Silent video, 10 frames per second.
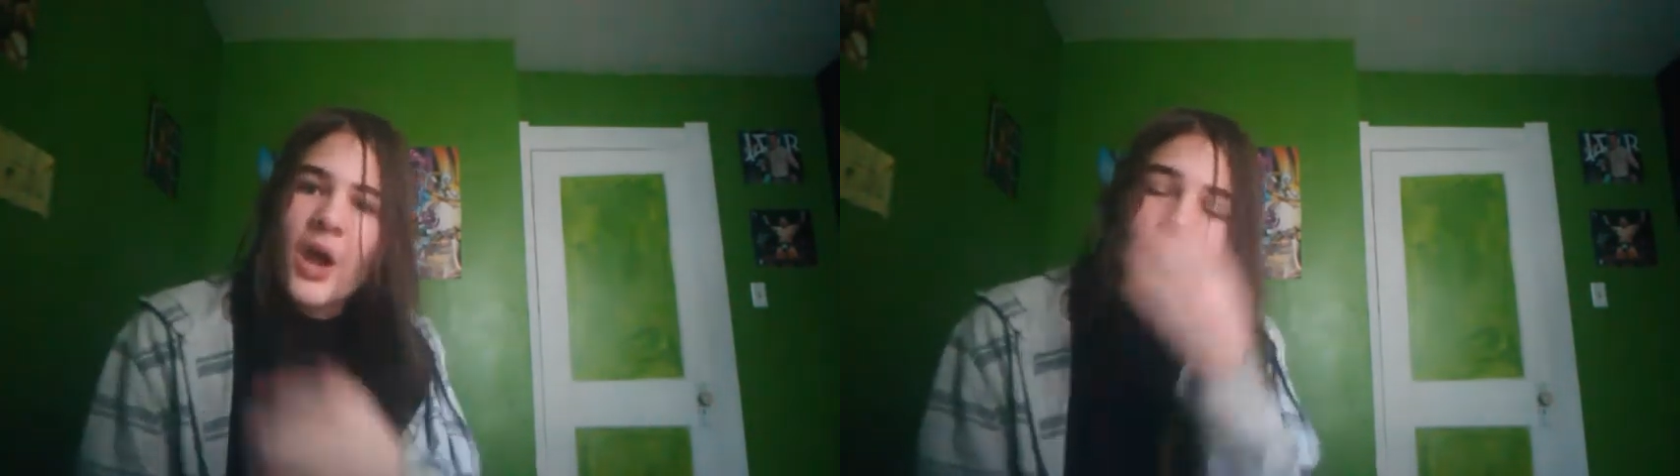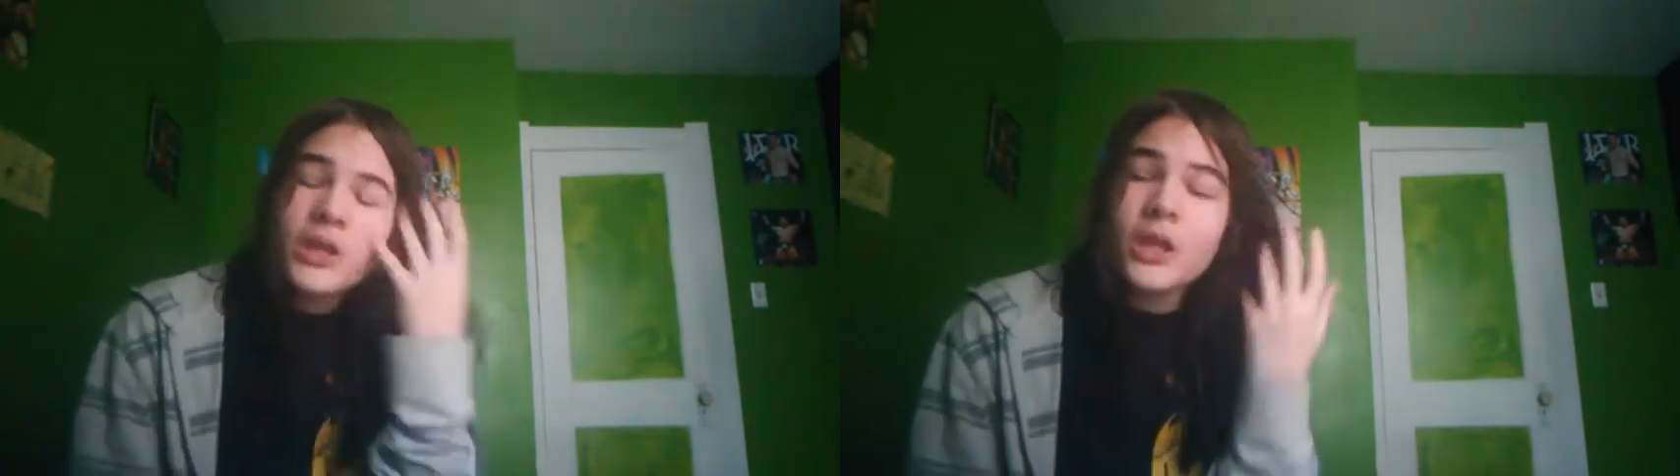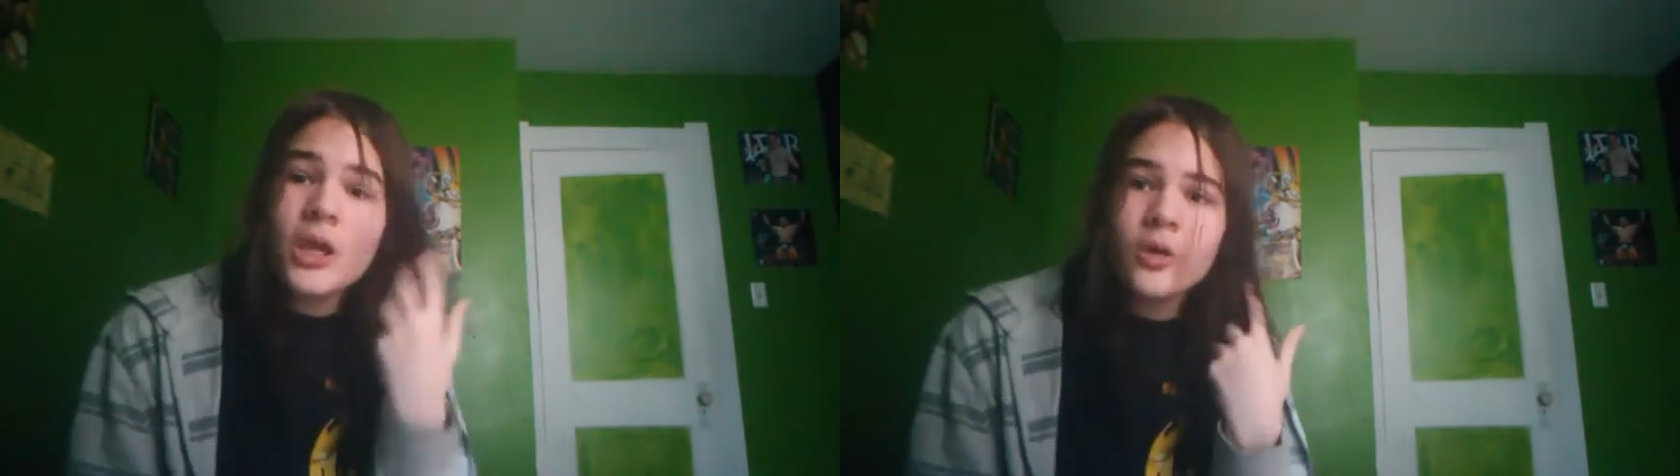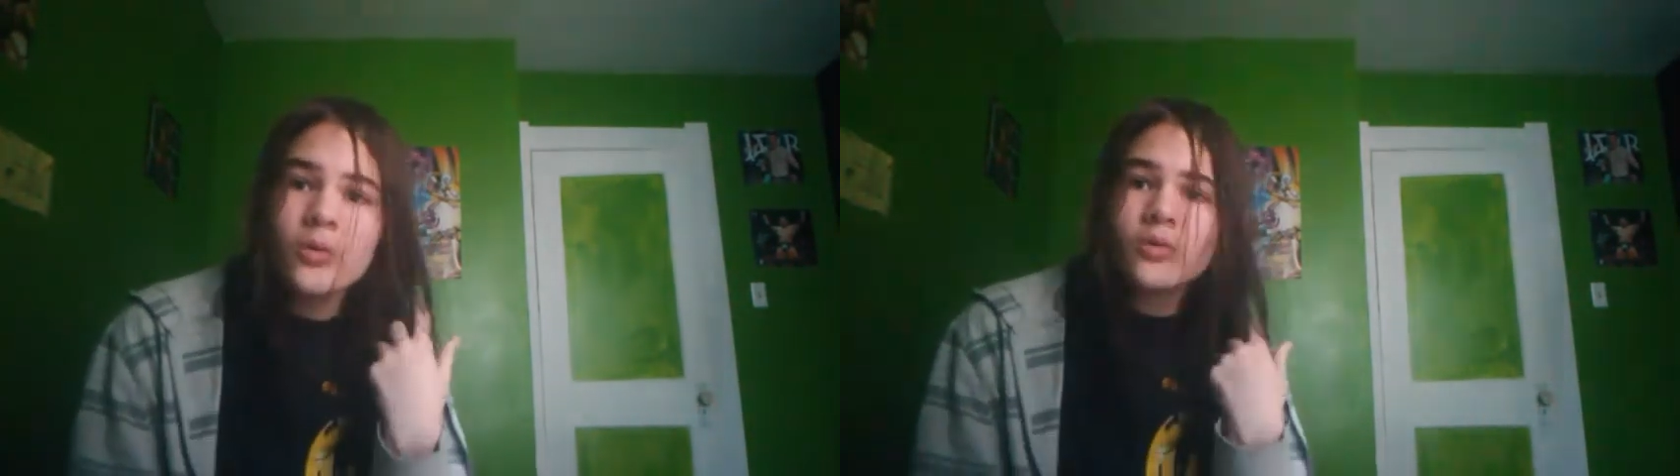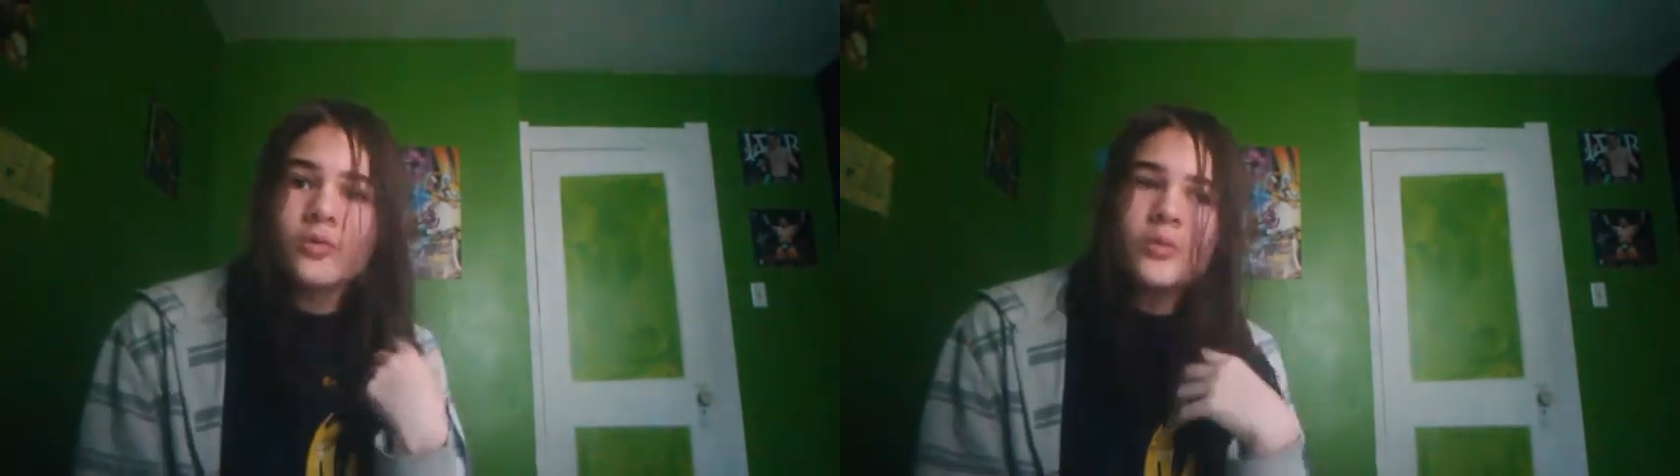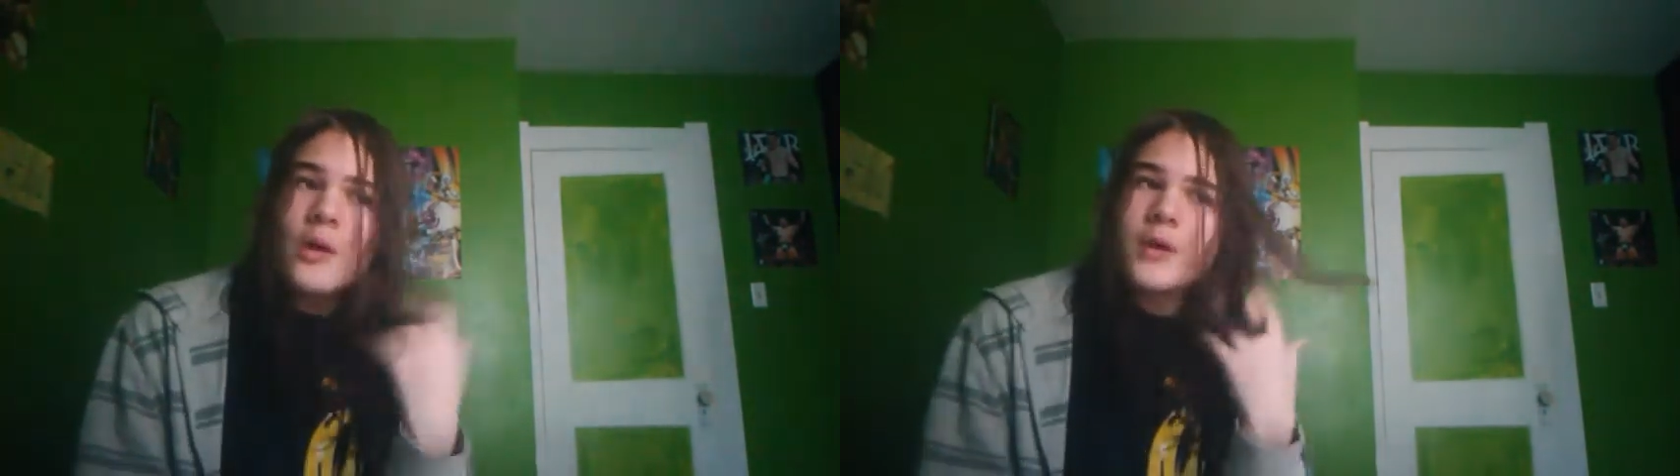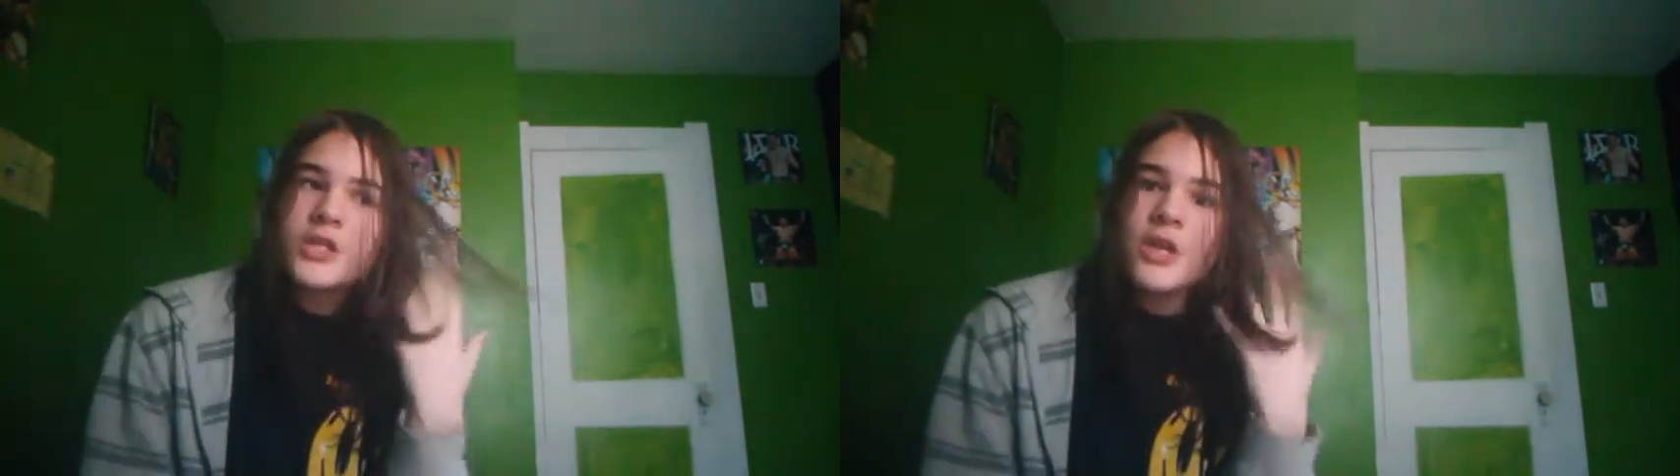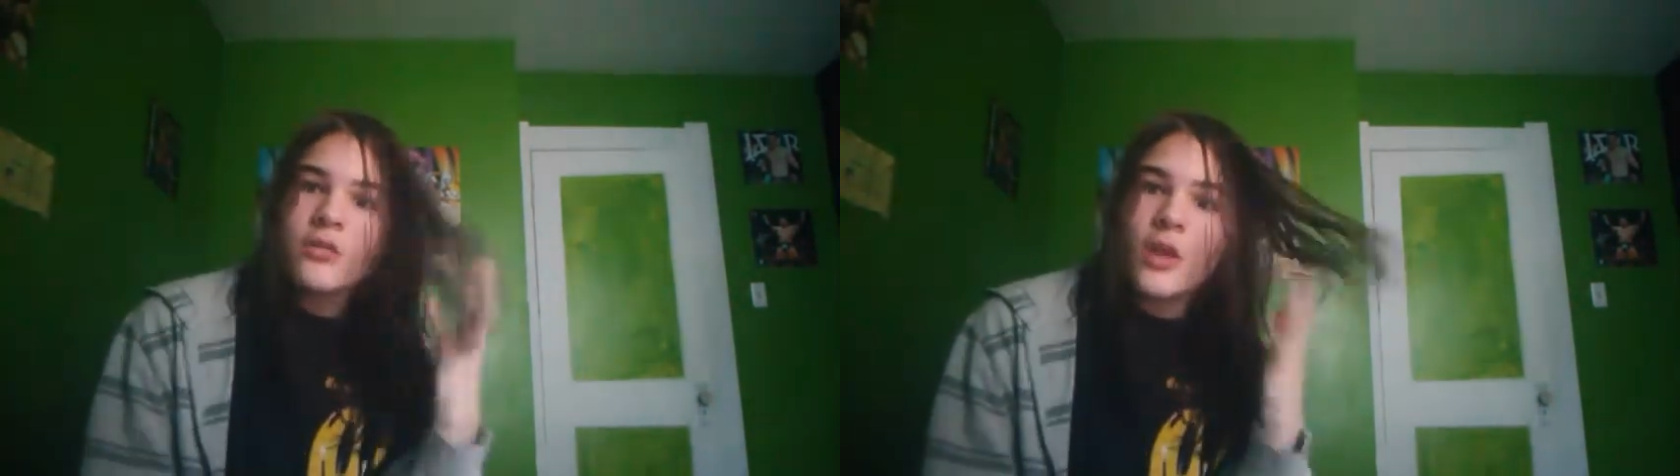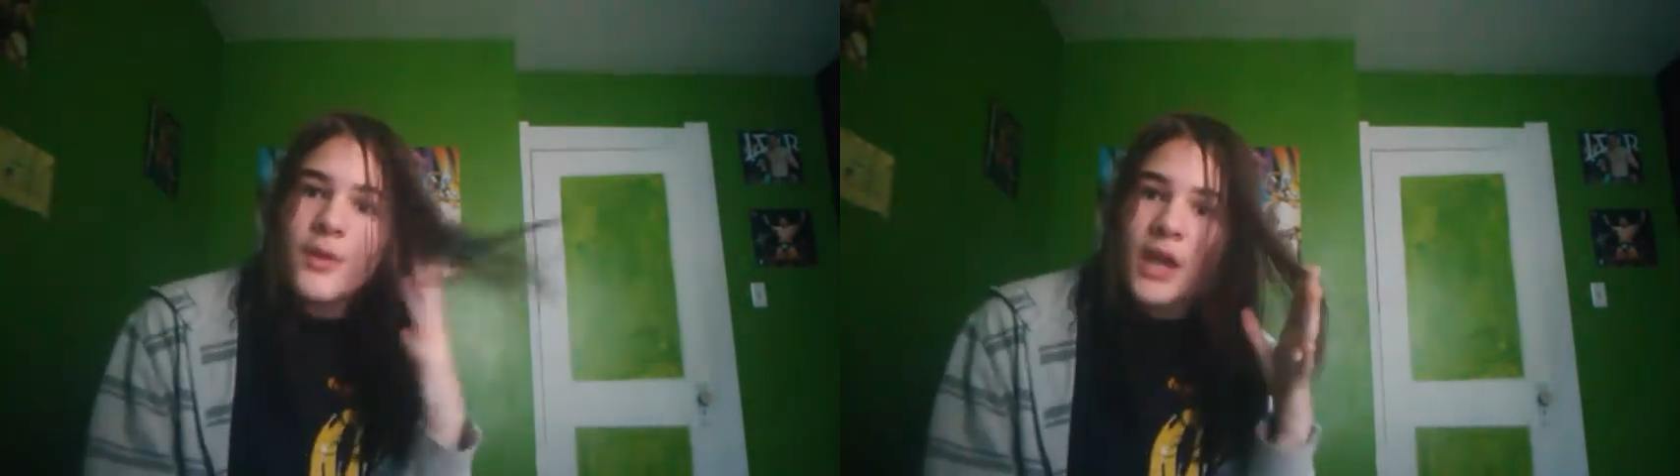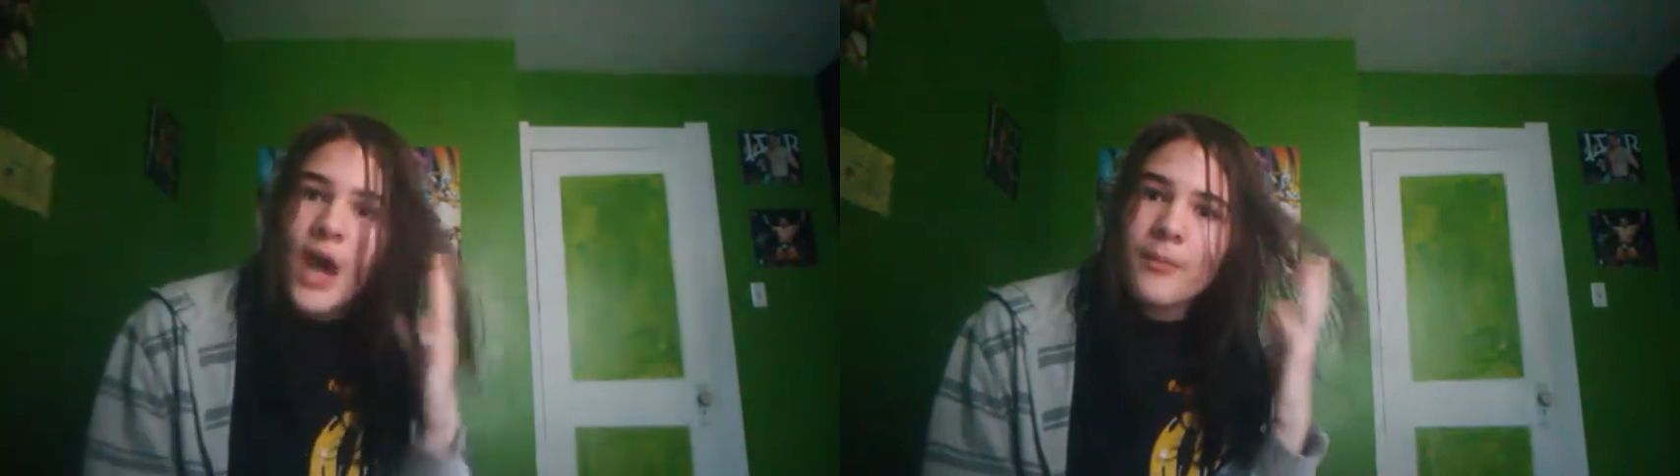don't really know what my channel's gonna
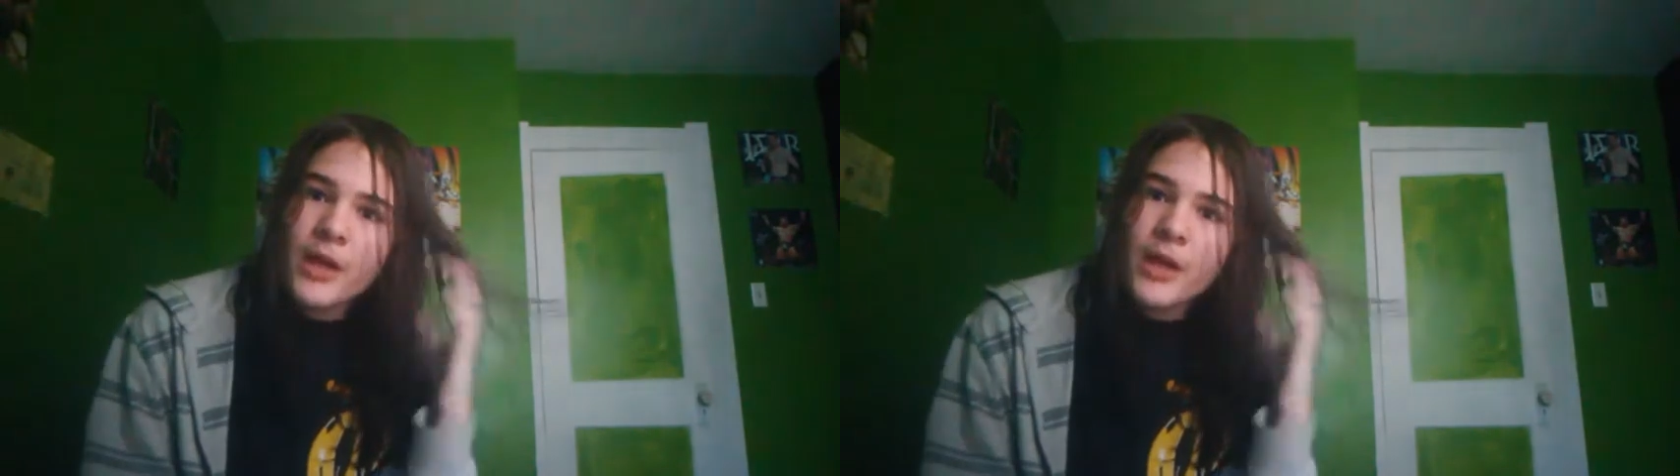become.